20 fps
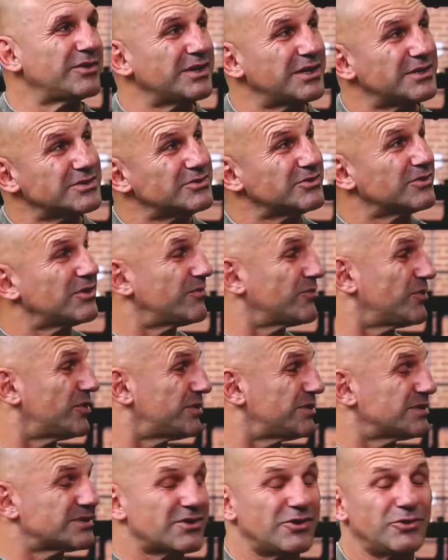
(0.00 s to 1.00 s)
He goes, look, I've
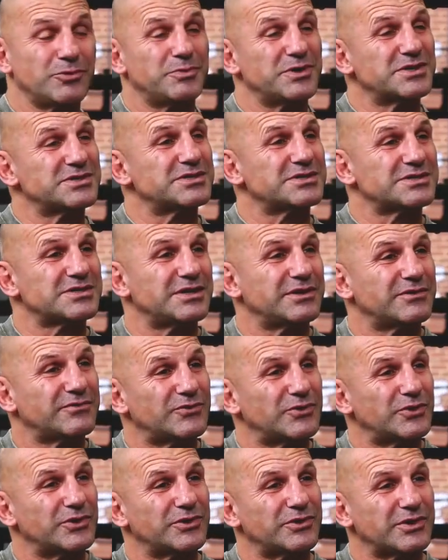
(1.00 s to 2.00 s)
got this whole business here
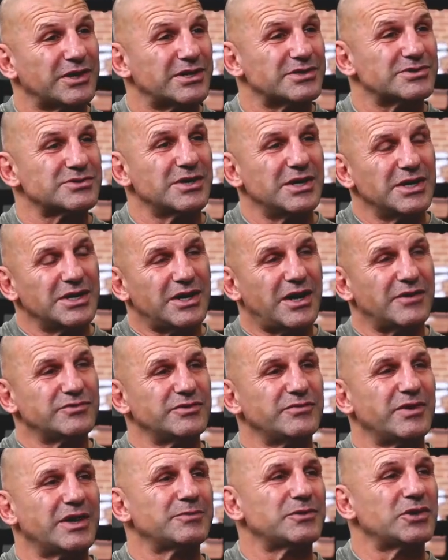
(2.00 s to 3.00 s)
for you. He goes, I've
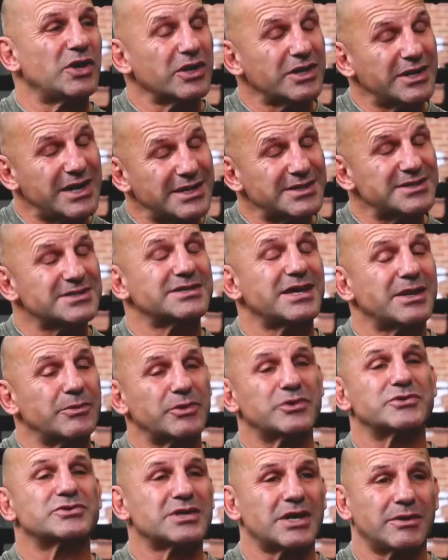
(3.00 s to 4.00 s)
developed, and I can understand
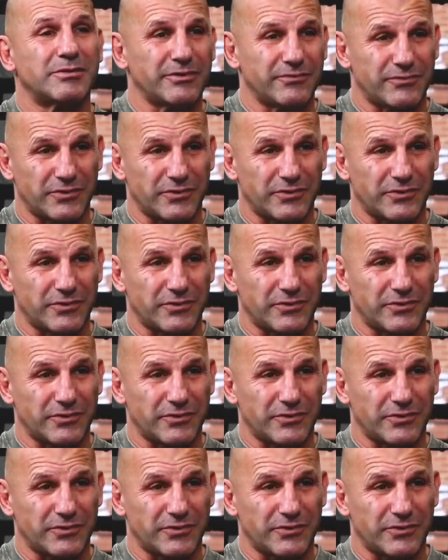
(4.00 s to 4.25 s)
where he's coming